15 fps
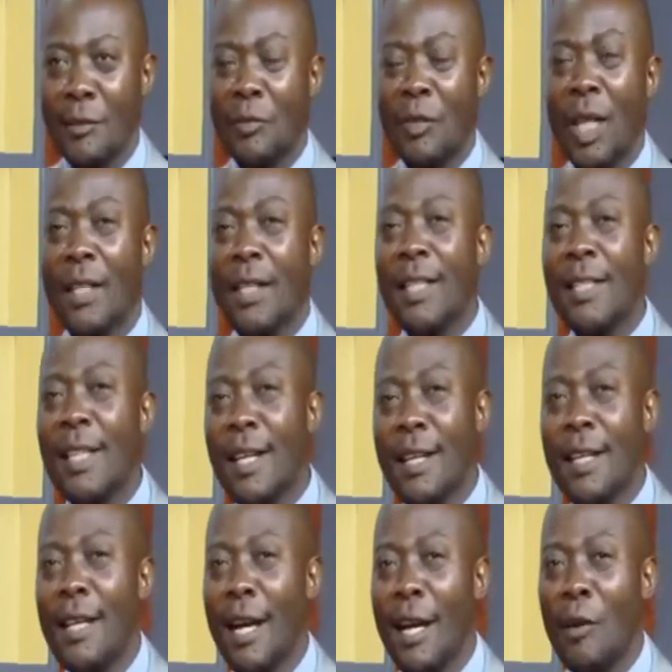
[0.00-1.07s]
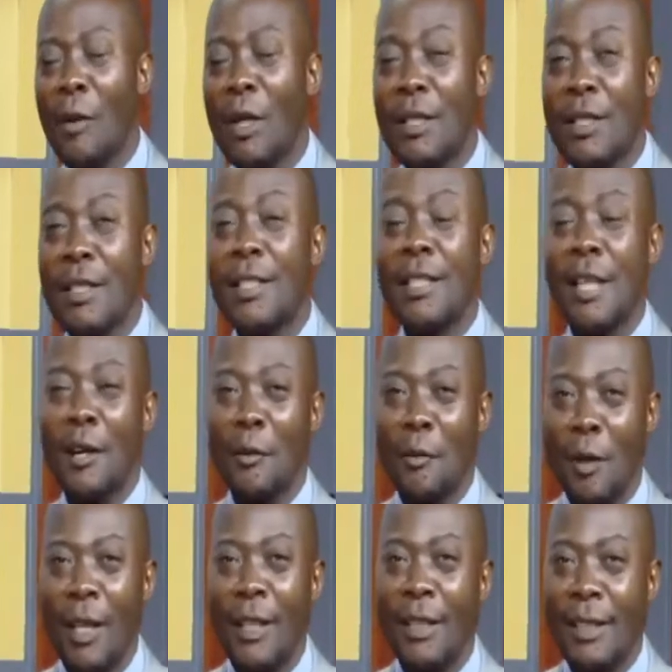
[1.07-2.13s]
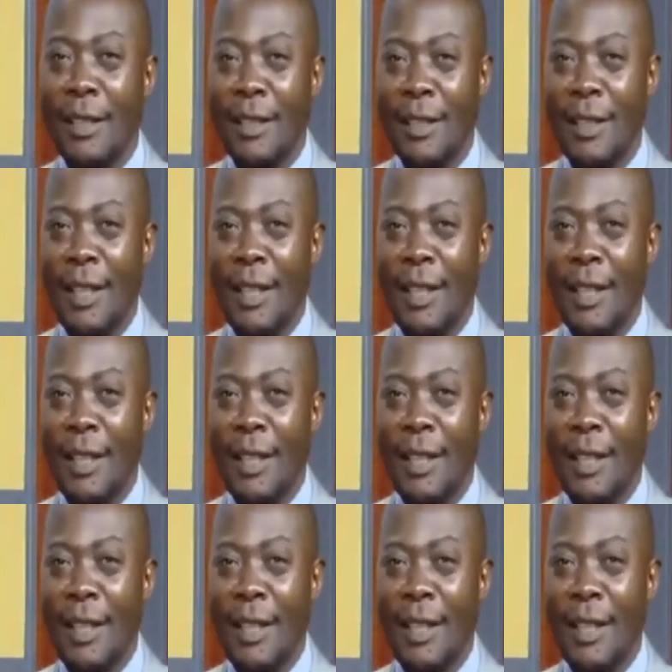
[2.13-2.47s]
Yesterday I was in Chankwanzi,